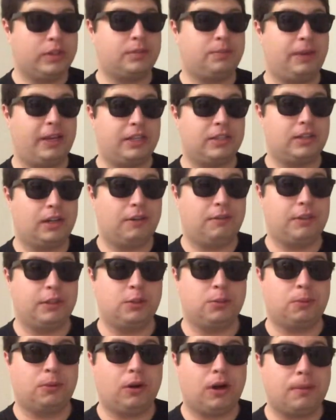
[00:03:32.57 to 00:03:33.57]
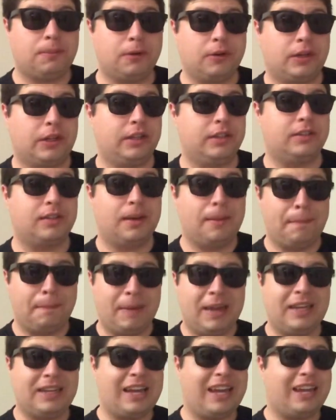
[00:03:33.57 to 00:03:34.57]
based off these properties
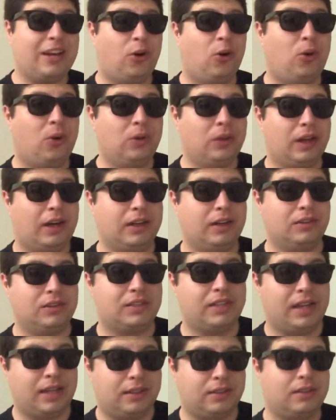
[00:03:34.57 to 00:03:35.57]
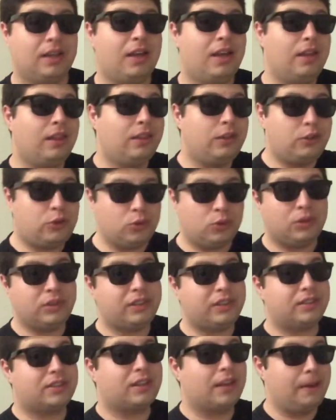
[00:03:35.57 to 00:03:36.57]
made a whole lot of sense, the dual
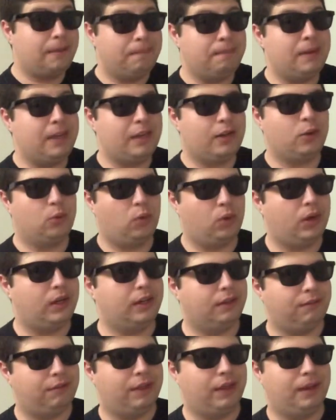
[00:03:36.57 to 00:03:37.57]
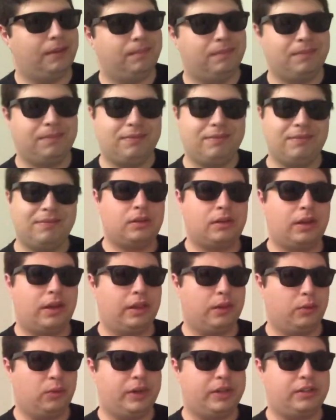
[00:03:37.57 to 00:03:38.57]
disc being one of them. And
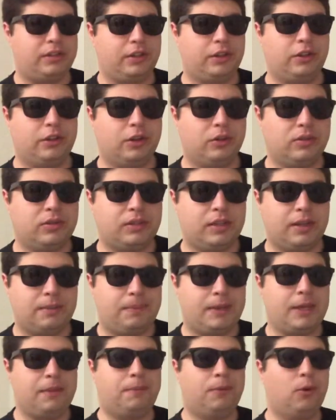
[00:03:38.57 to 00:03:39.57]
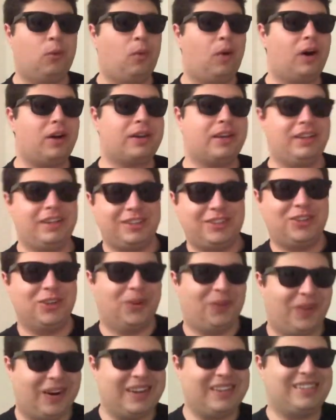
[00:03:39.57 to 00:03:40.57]
the reason you don't see people walking into a
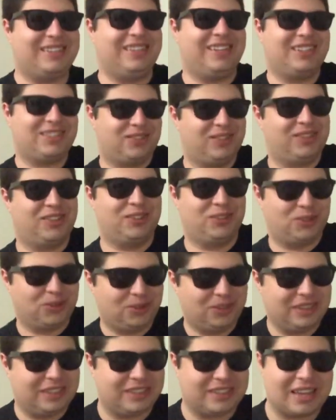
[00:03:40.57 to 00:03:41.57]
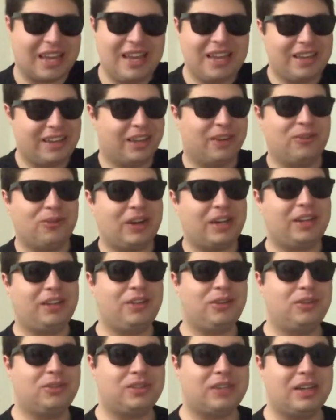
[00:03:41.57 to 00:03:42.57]
YCS with their dual disc getting ready to
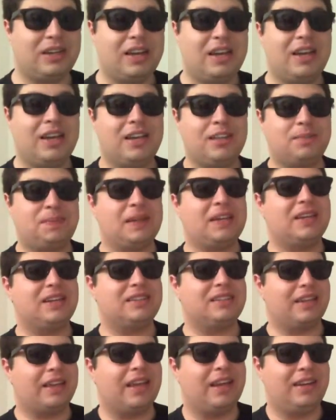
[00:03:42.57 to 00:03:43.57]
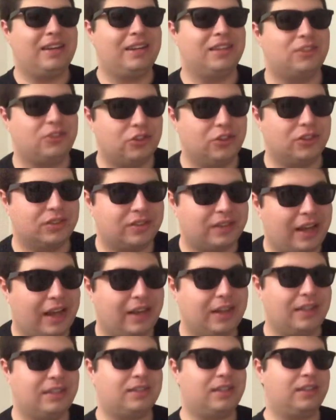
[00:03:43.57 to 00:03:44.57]
use it is because, again, it's just that.
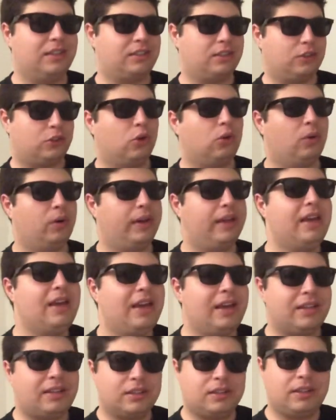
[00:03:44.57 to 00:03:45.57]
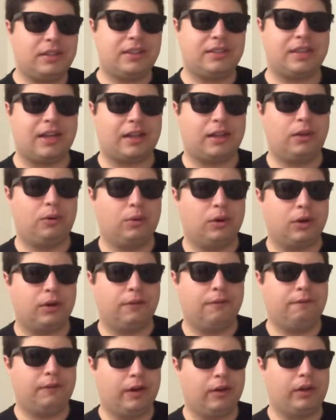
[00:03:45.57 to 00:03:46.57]
It's a toy. It doesn't exactly work
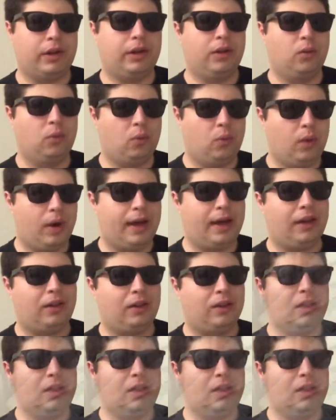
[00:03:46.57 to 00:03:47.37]
very well.